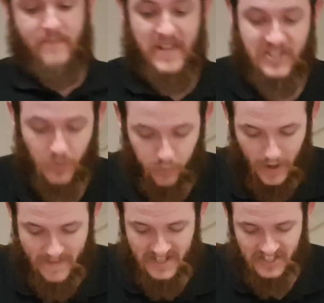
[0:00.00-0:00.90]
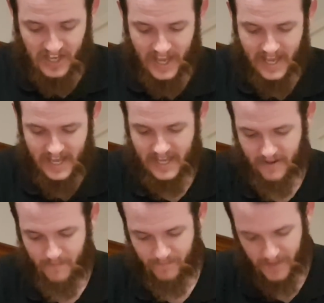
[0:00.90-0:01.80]
It's a women's,
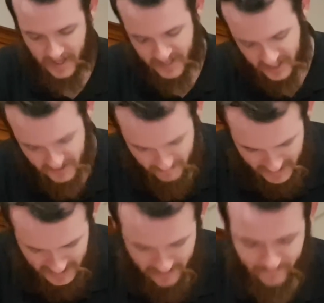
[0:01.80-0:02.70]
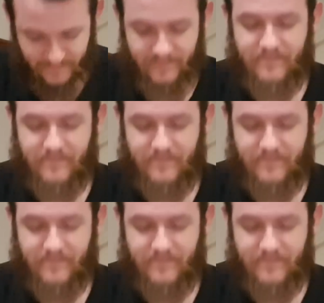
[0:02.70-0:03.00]
I think it's a medium.